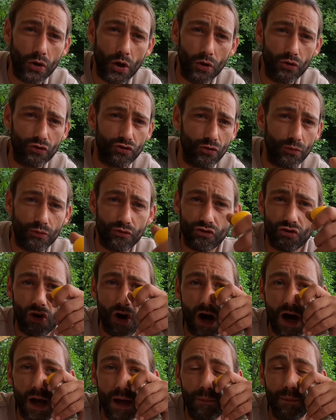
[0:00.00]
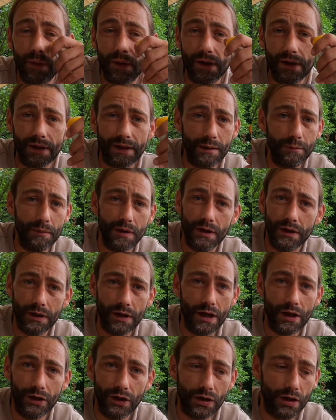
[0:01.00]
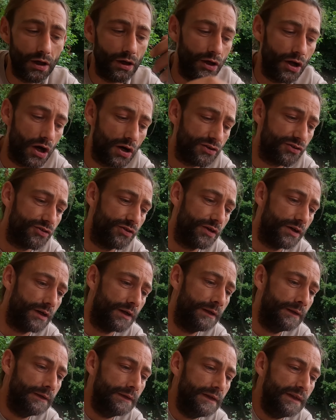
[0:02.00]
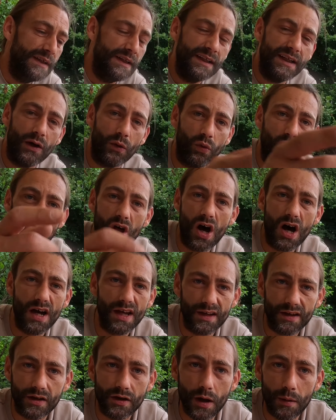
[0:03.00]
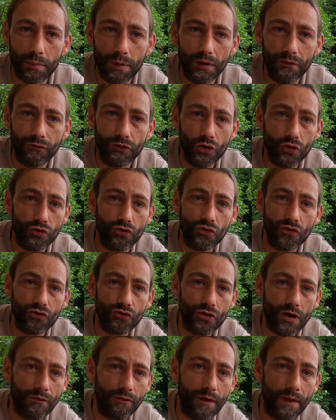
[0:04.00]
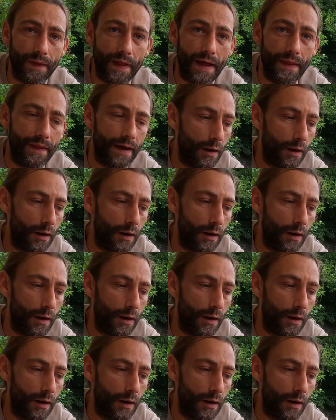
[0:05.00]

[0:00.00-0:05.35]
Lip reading: Go subscribe, give him a nice little like, couple of views and stuff like that.